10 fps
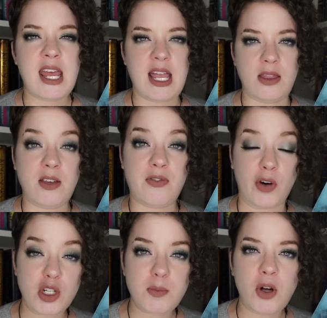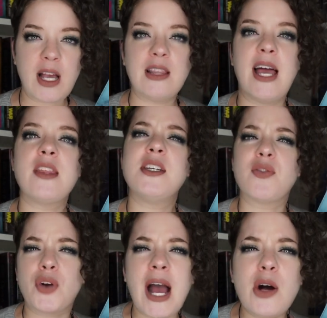in the first book, and like the
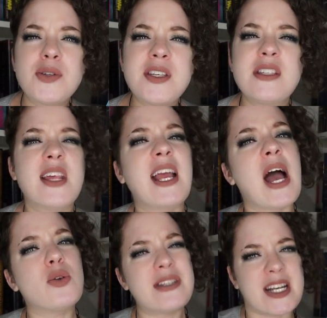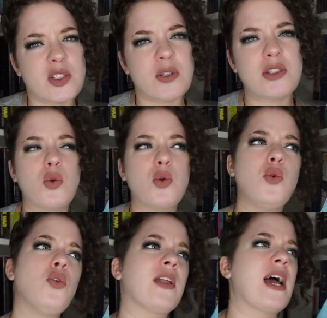different houses, like House Nyx was
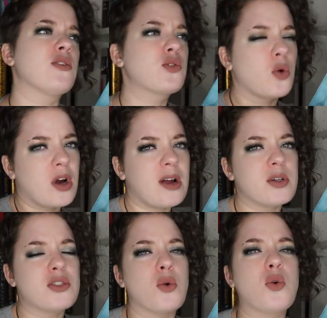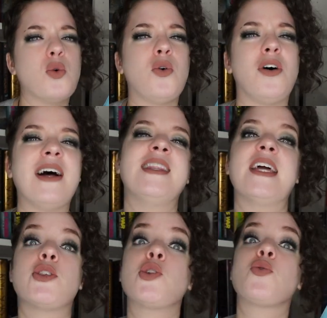cool and House Corey was so cool, and
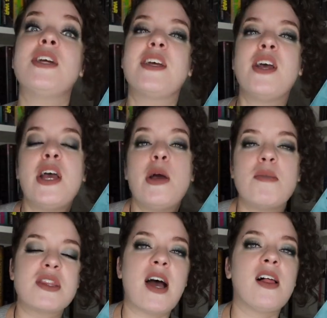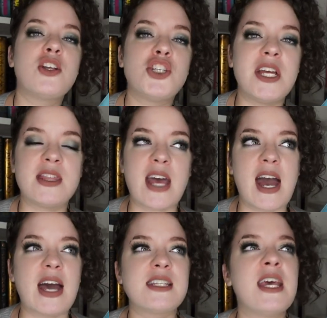like the Greek mythology and
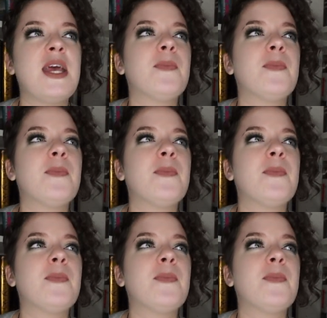that,